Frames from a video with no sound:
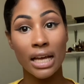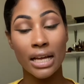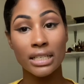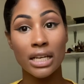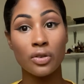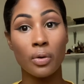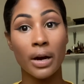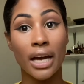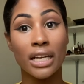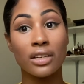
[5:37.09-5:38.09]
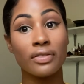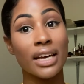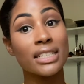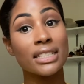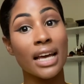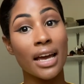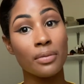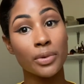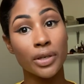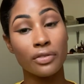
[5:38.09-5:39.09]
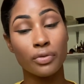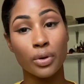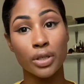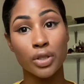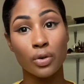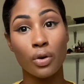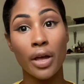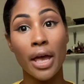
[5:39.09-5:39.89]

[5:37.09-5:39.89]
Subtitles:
and I know what kind of lighting I am looking for, so